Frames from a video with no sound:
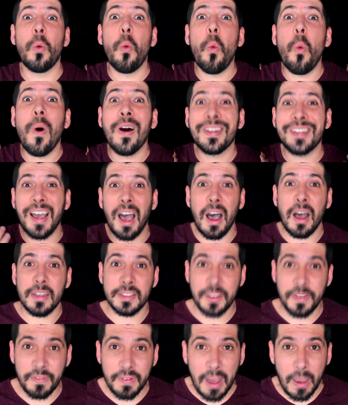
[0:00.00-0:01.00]
what are
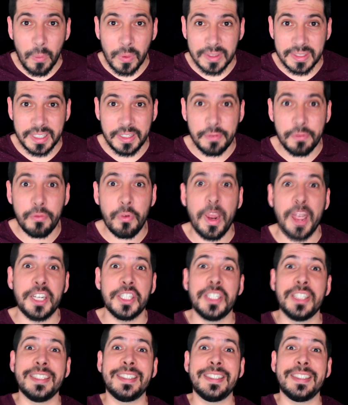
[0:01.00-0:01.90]
the vowels in French.